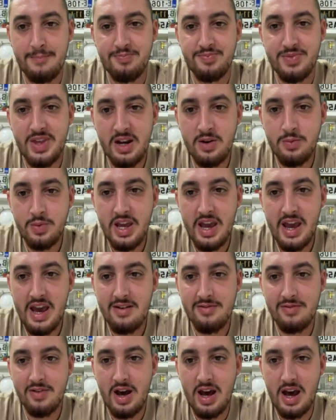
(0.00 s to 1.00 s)
Then we
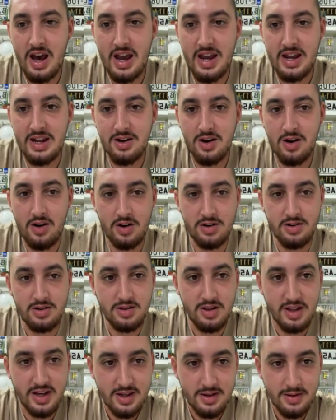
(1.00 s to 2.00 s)
have hide on
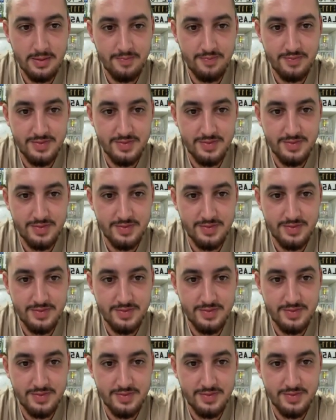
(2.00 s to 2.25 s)
click.